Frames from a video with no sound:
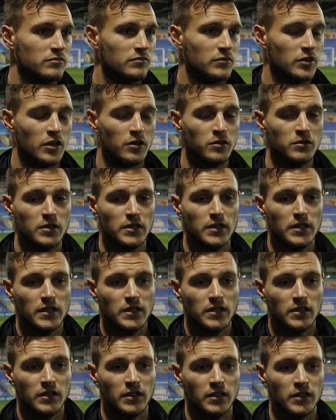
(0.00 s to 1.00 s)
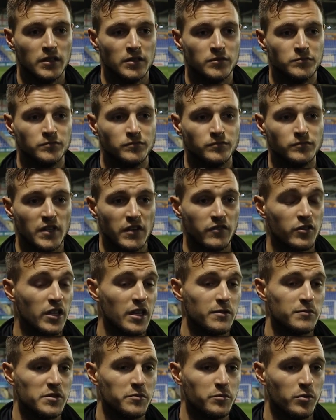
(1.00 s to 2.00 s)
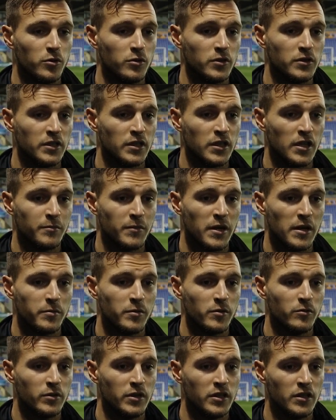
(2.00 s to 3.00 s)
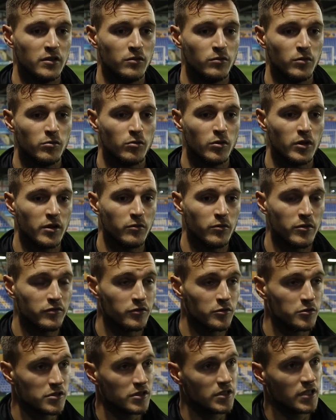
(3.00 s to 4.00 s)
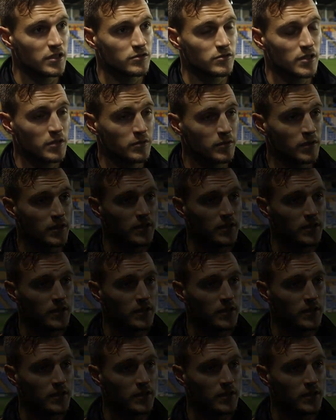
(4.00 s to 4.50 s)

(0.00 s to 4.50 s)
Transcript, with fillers: you know um, every game's important, and I'm happy we, we won and we're through to the next round.